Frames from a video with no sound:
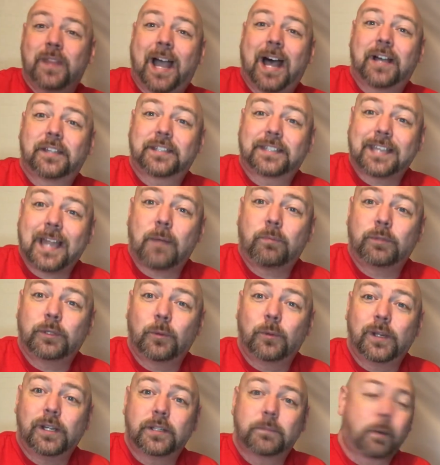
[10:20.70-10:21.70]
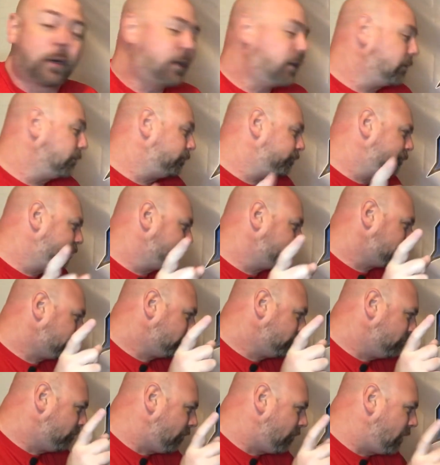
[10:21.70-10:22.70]
I'll stop with the weird part.
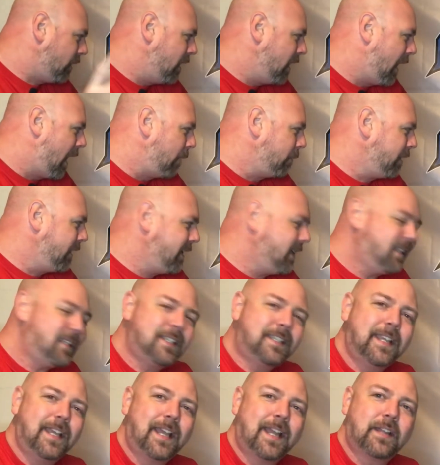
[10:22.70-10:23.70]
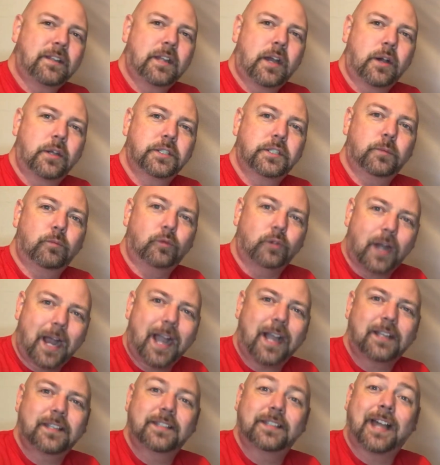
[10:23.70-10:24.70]
I'm going to get this thing out on some
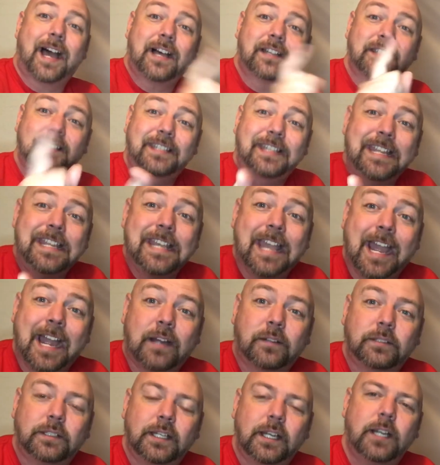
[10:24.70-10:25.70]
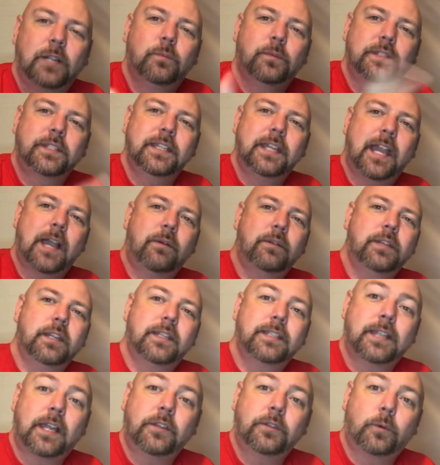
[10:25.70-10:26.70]
rocks. I'll see you out there, and we'll see how it
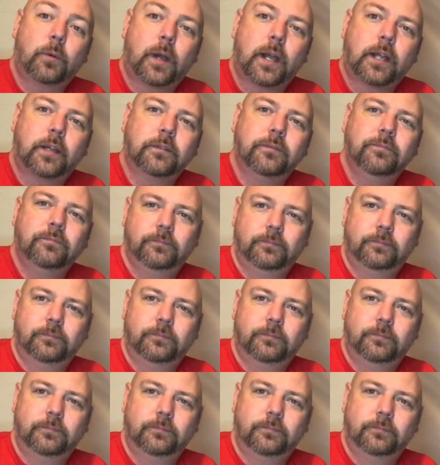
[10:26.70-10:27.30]
does out in the wild.